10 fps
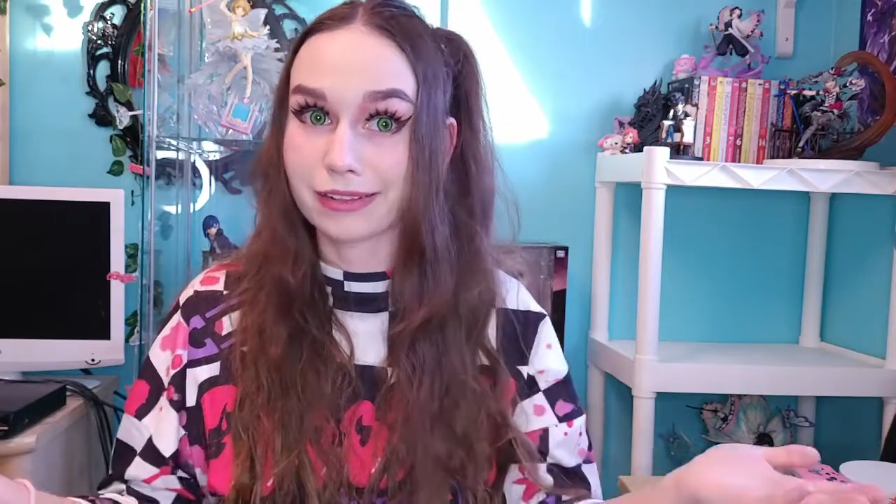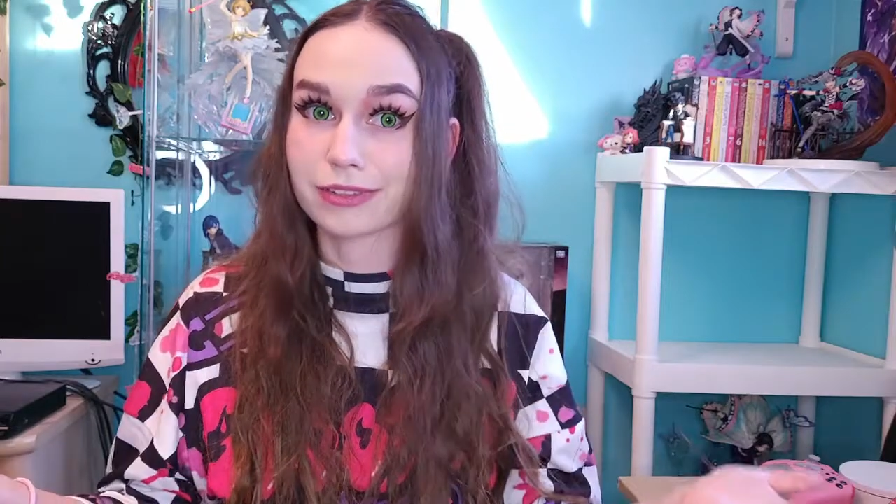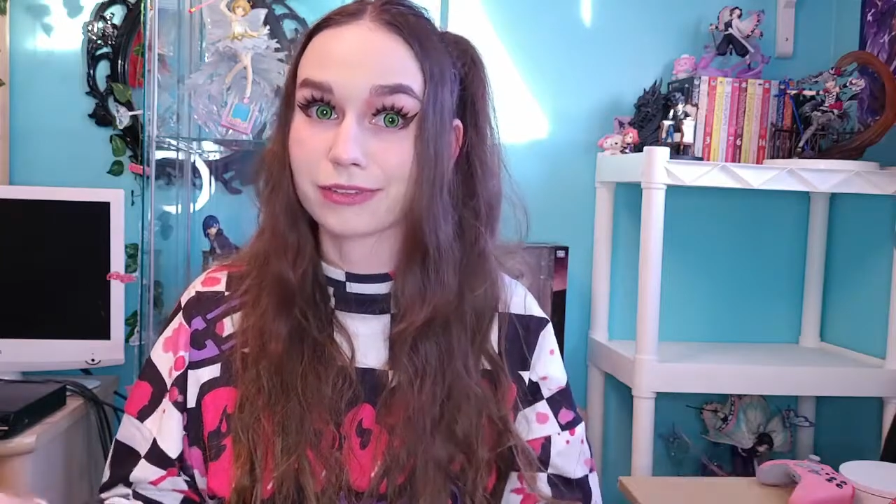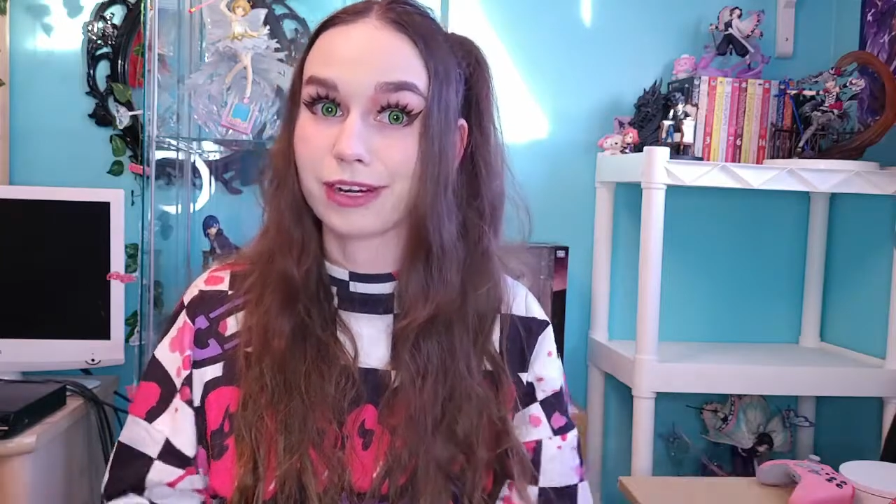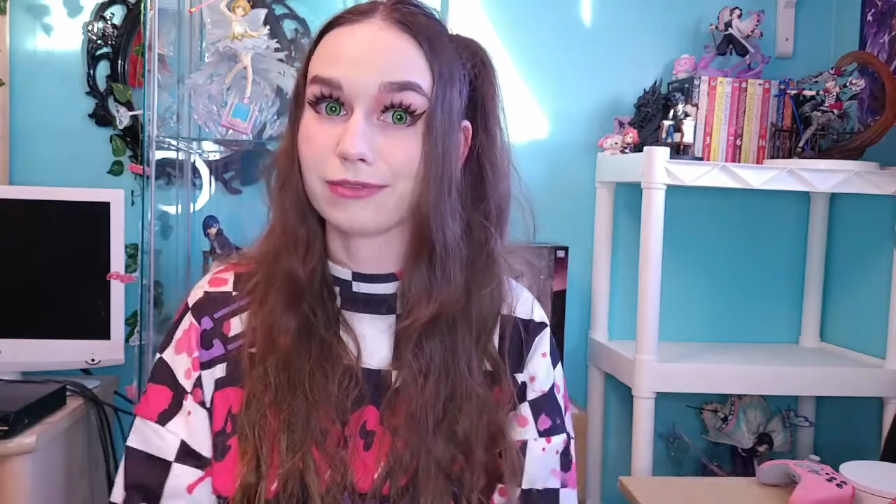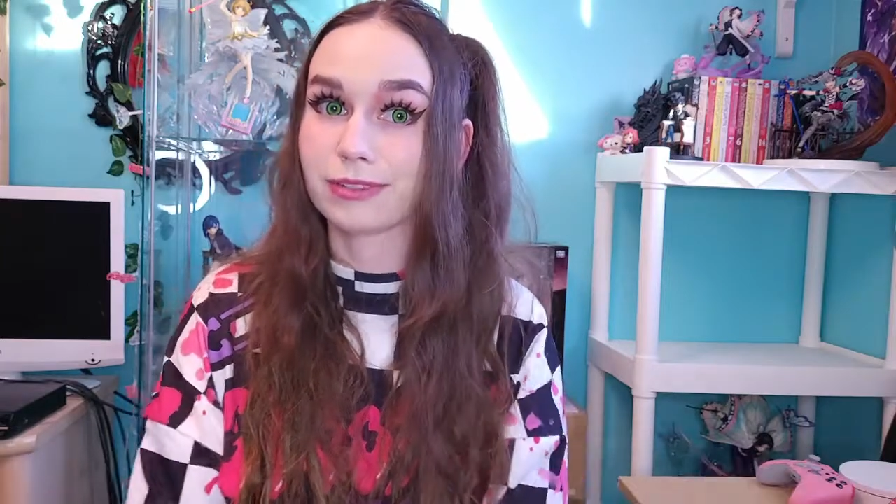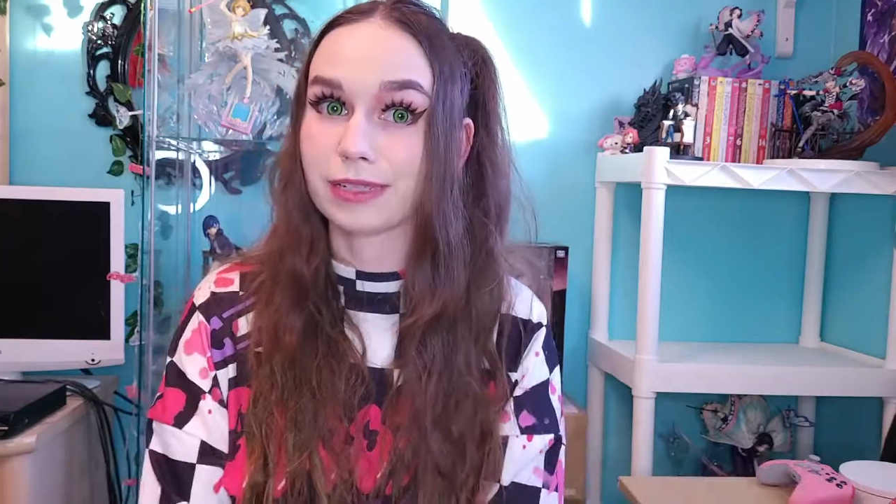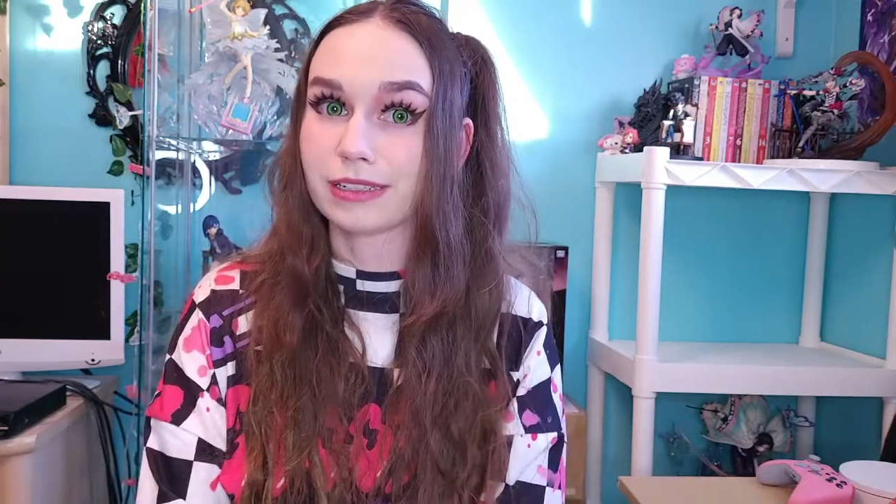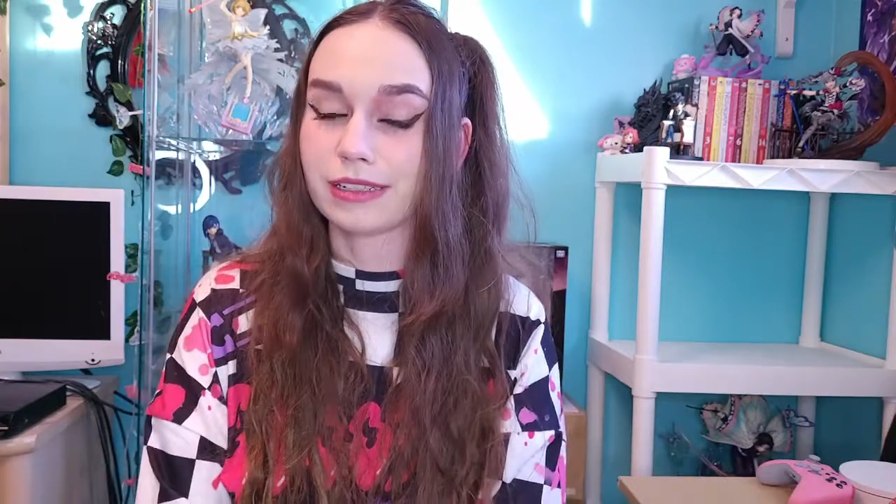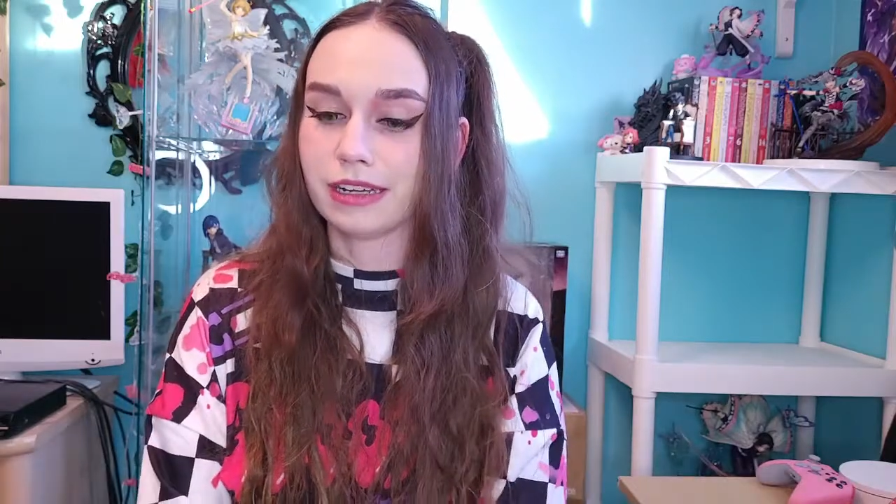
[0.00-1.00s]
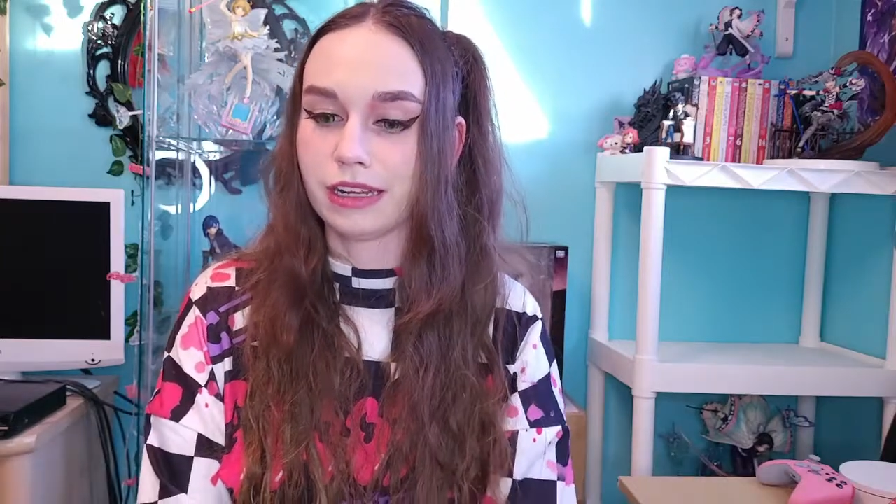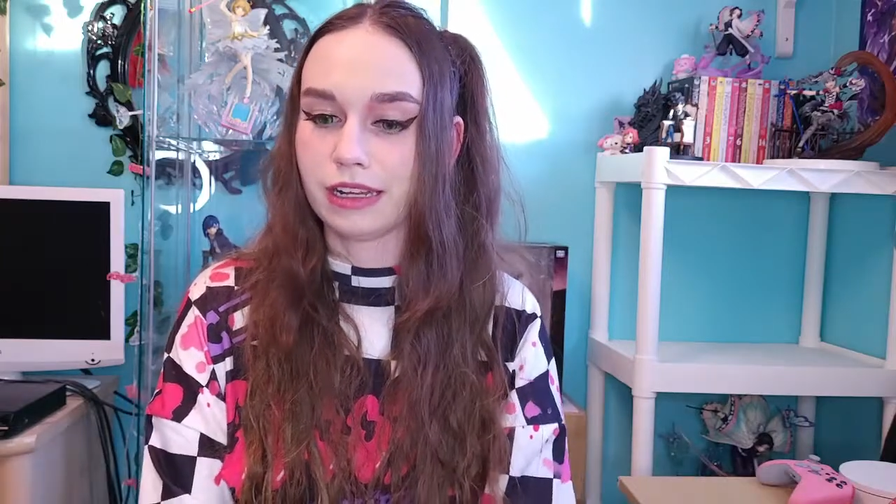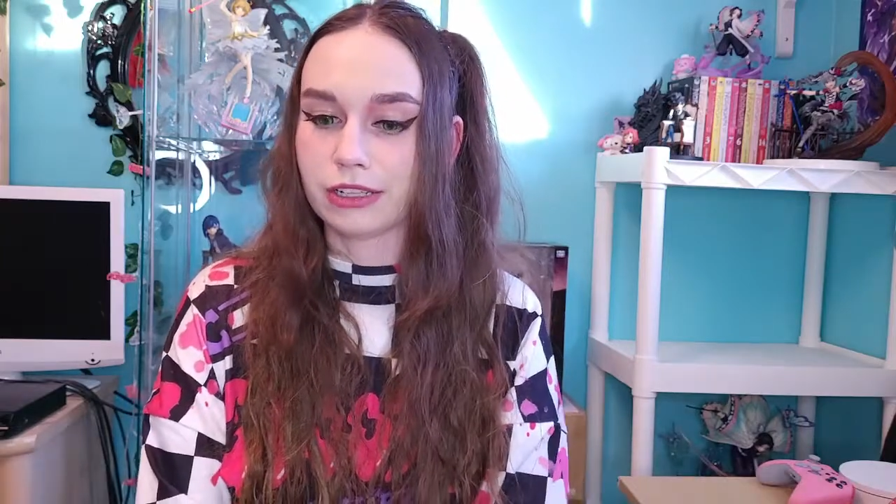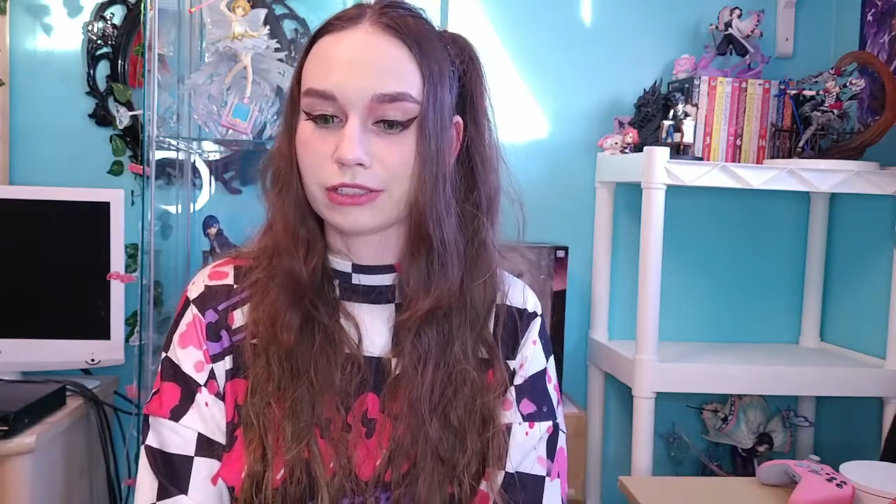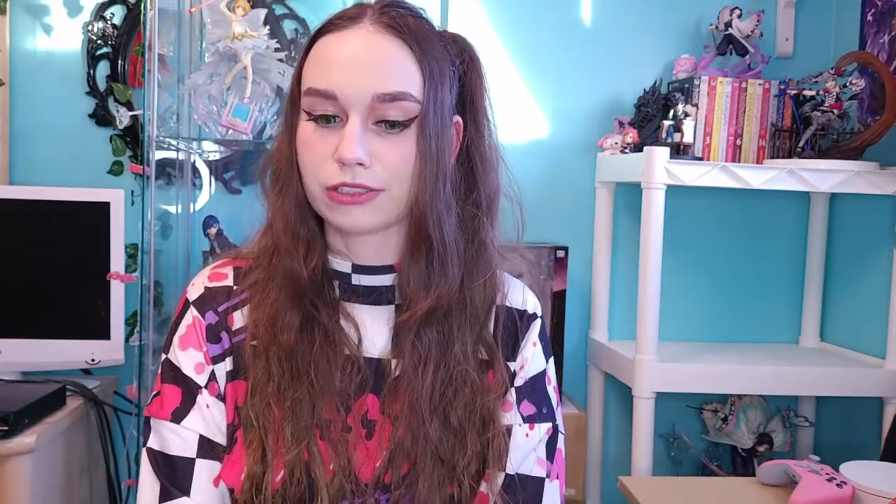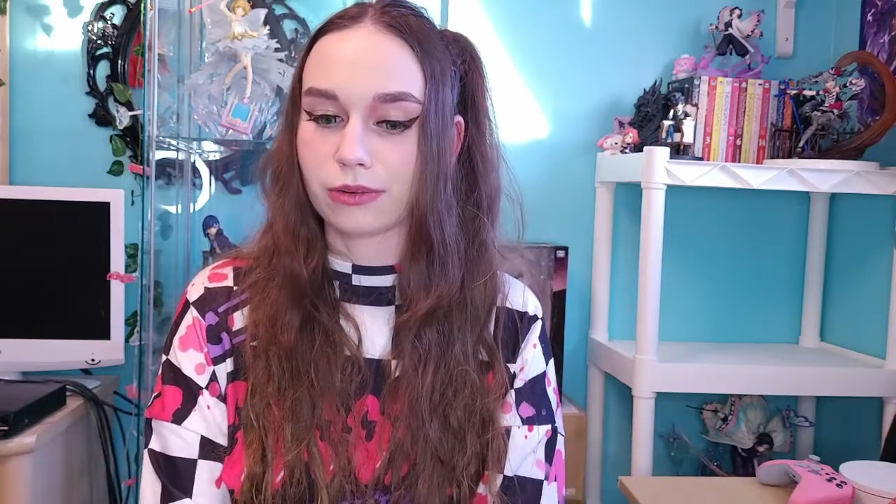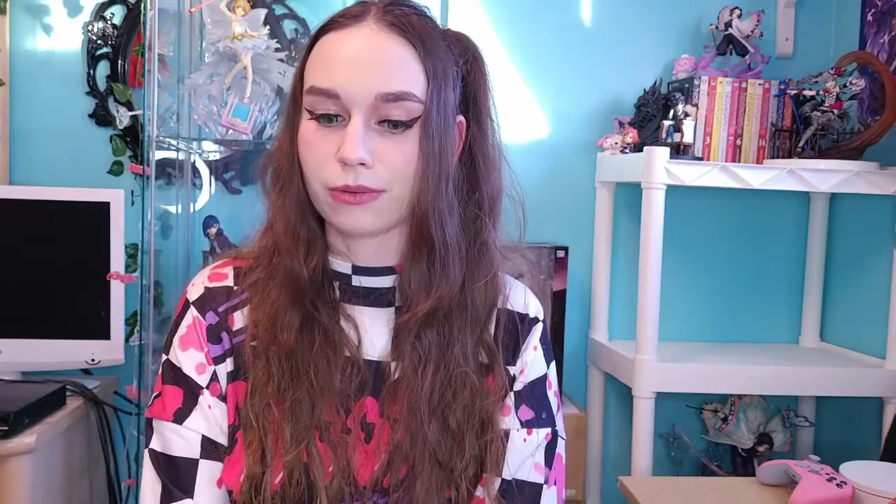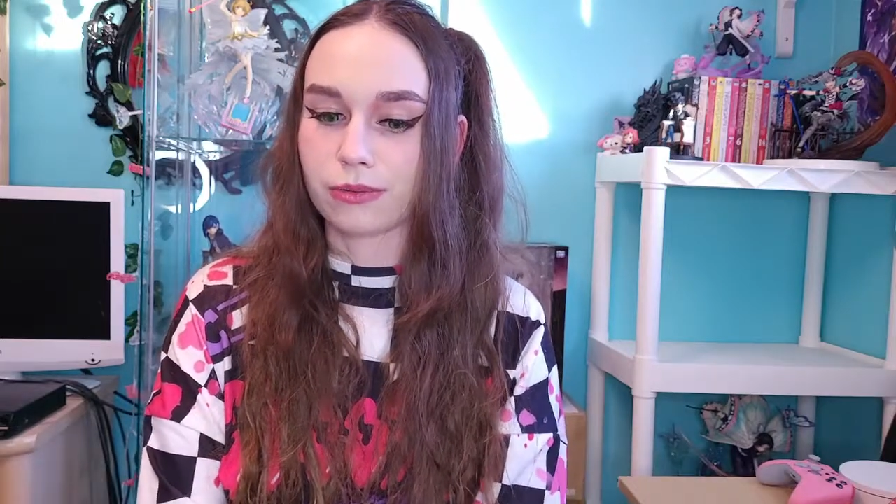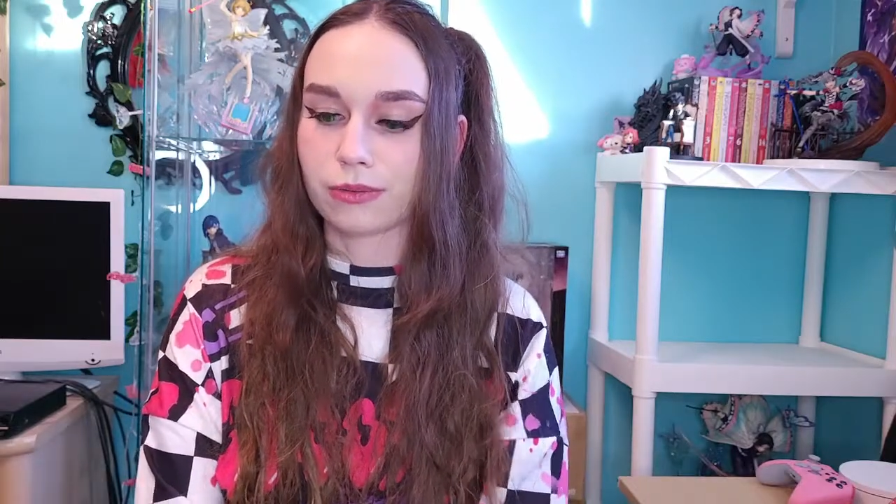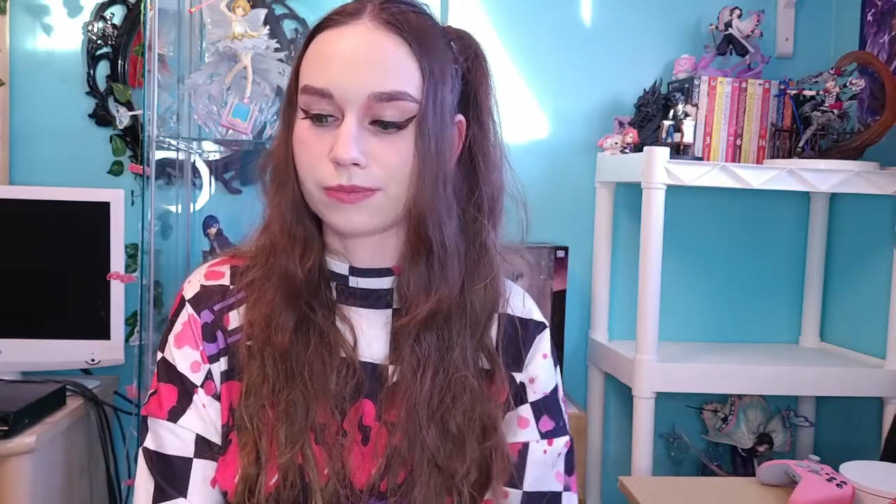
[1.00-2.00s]
is for everyone.
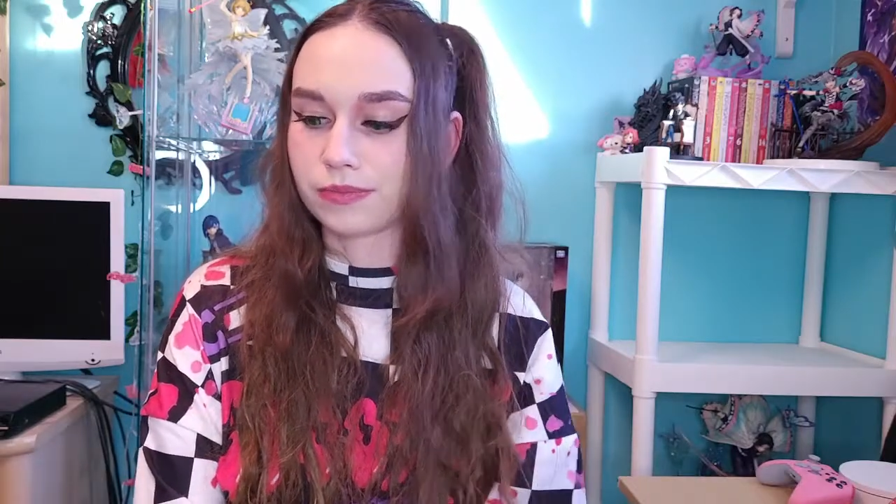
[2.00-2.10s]
So,